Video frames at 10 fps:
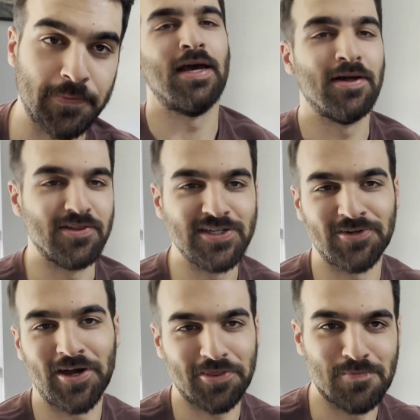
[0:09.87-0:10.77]
Now, these are
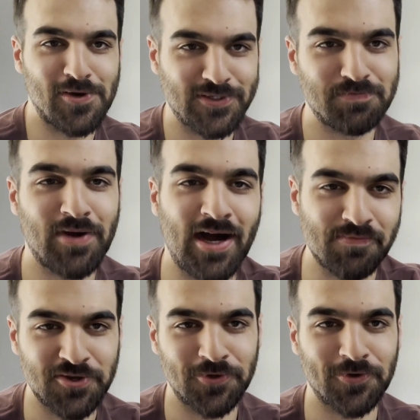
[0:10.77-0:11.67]
not the most
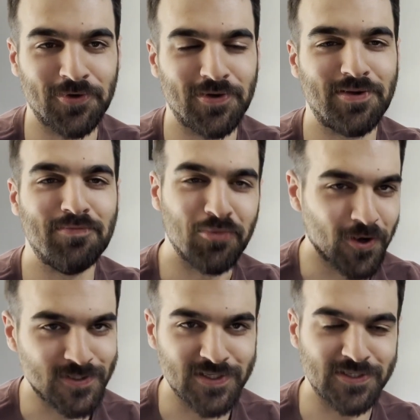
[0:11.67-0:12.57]
popular
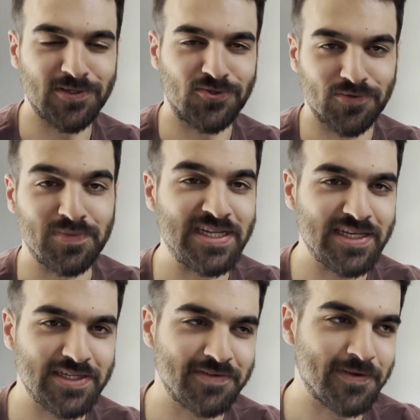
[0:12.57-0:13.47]
books in the social
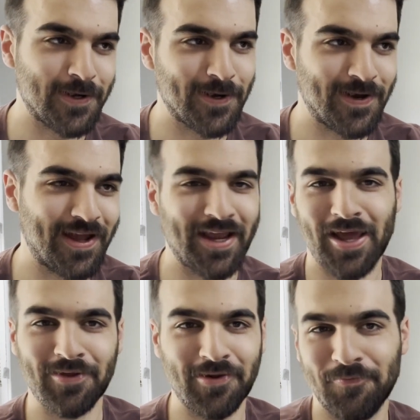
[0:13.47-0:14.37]
media sphere, I
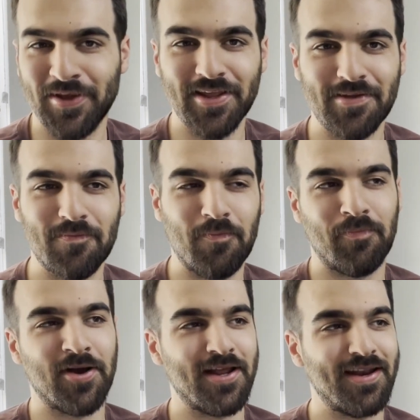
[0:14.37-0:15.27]
gotta admit,
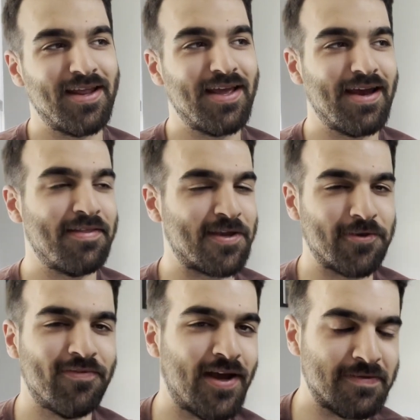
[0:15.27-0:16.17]
but I think you'll
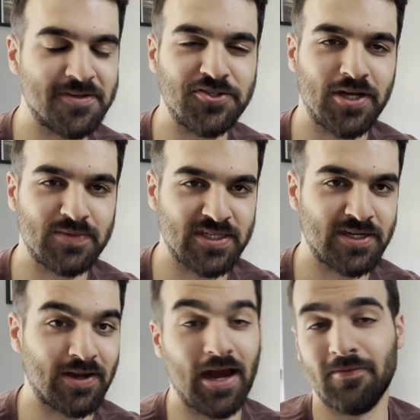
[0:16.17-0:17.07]
find a few gems in
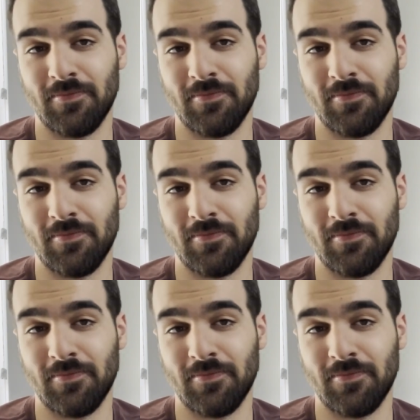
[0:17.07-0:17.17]
here.